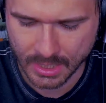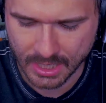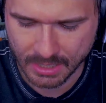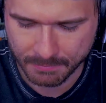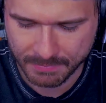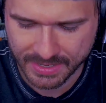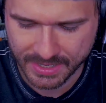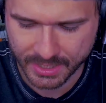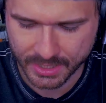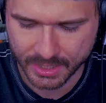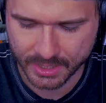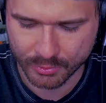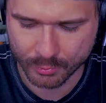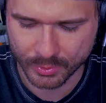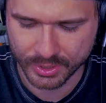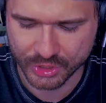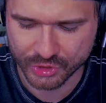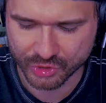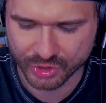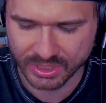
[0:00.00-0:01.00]
A man
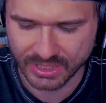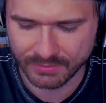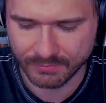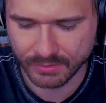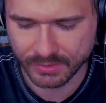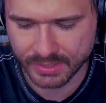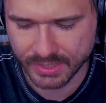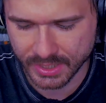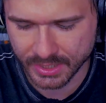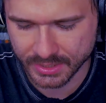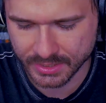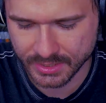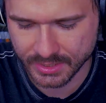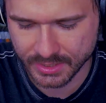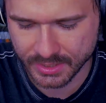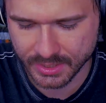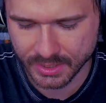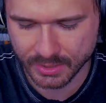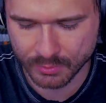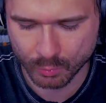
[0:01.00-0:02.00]
reached level
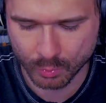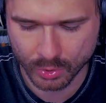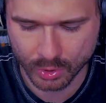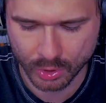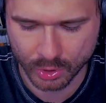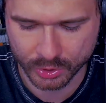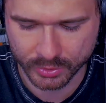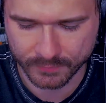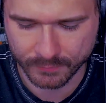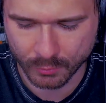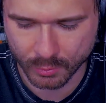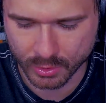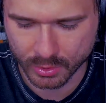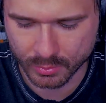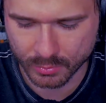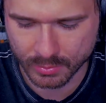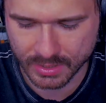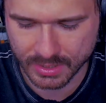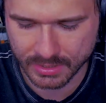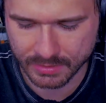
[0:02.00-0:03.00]
90 in World of
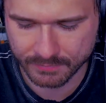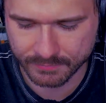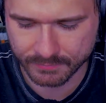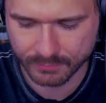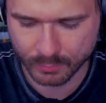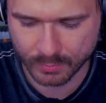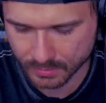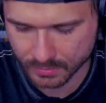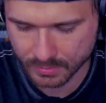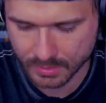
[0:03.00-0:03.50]
Warcraft.